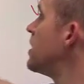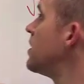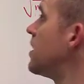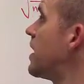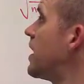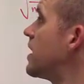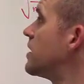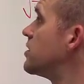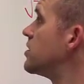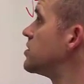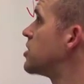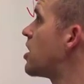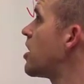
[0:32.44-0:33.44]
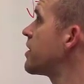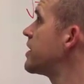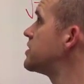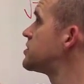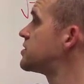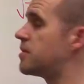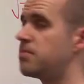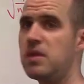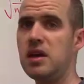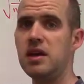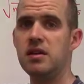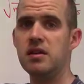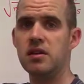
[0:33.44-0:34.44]
And Target's
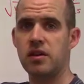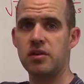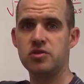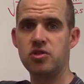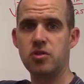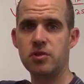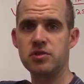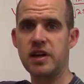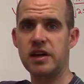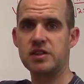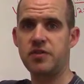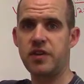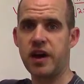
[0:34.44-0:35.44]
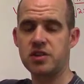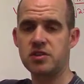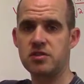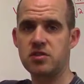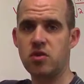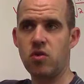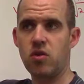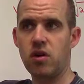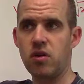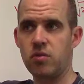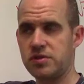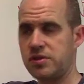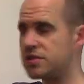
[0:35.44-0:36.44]
mean consumer satisfaction score
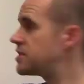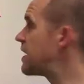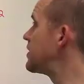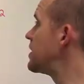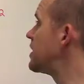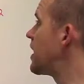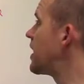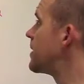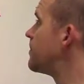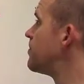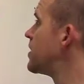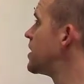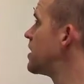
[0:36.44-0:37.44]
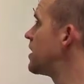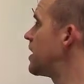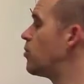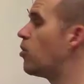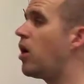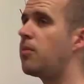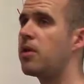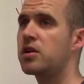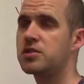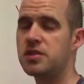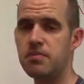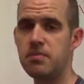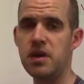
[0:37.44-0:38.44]
was a 79, and
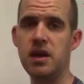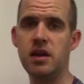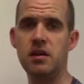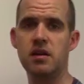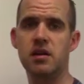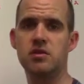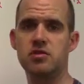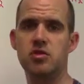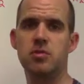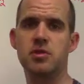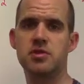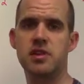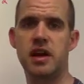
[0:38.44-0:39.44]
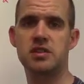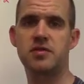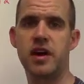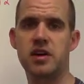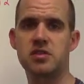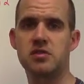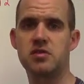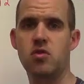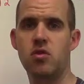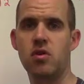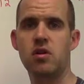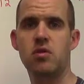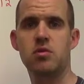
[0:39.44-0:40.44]
Walmart's mean consumer satisfaction
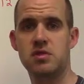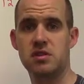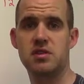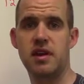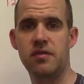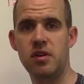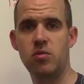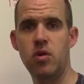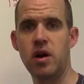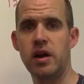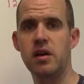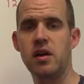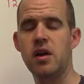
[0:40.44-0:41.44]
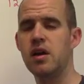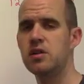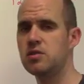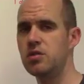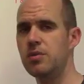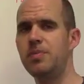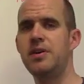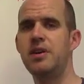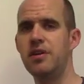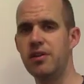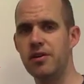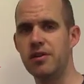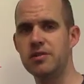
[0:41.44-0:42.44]
score was a 71. So it
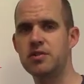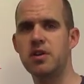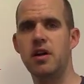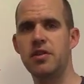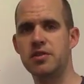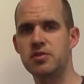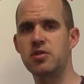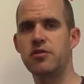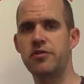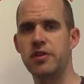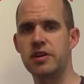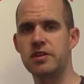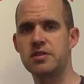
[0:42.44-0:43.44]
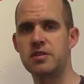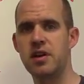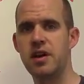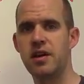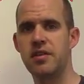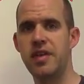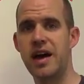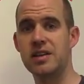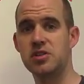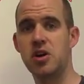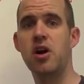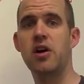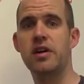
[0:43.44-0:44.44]
appears on the surface that
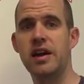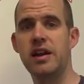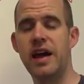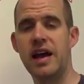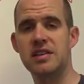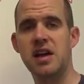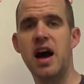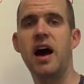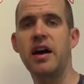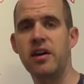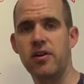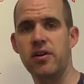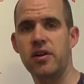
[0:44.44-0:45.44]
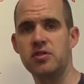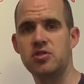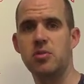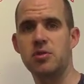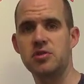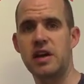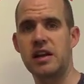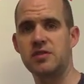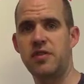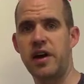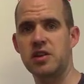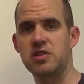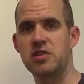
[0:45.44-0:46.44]
Target has higher consumer
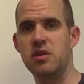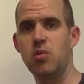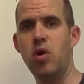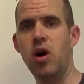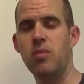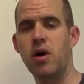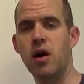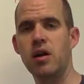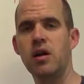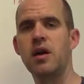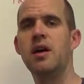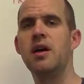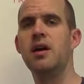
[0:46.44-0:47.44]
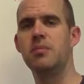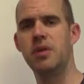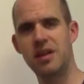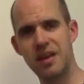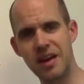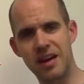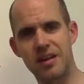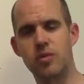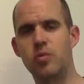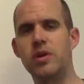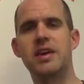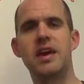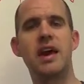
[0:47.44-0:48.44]
satisfaction than Walmart. But again,
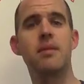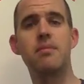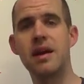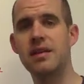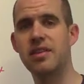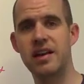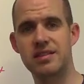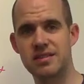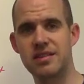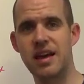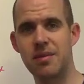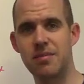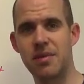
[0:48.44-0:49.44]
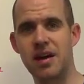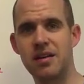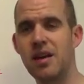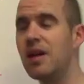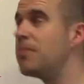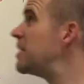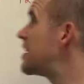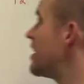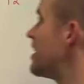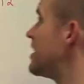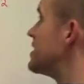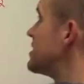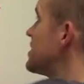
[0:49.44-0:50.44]
we can't make that statement
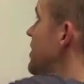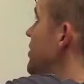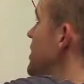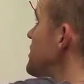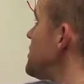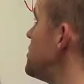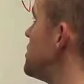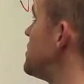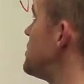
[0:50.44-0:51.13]
because this is just